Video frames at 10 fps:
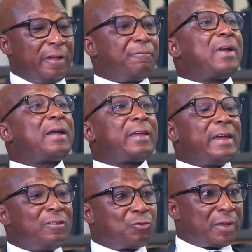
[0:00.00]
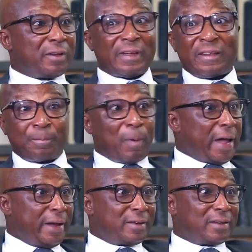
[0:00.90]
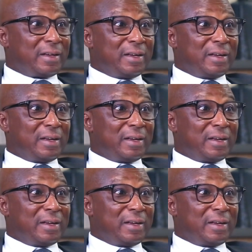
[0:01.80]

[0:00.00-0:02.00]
And if that interest is expired,